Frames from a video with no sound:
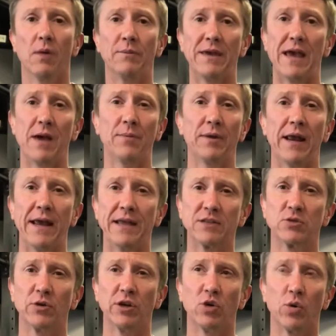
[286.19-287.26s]
Be happy to
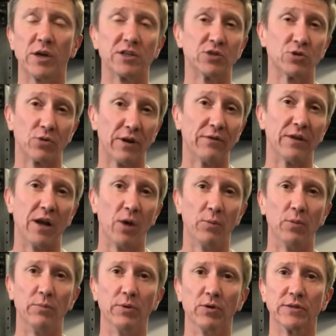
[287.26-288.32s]
answer any questions or even help
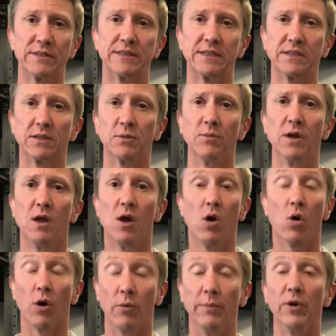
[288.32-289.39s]
you build a system
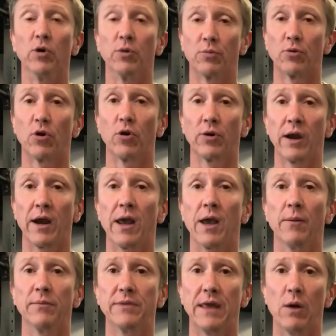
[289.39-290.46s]
or build a
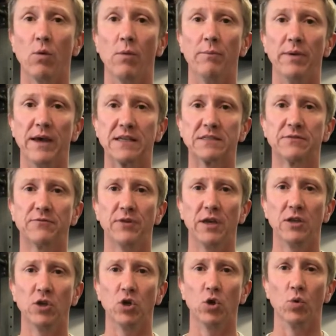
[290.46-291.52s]
program that will best fit
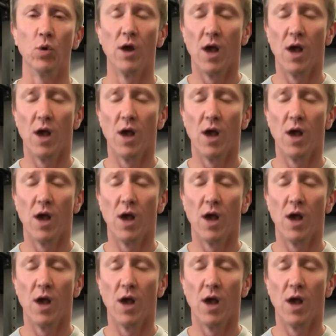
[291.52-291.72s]
you.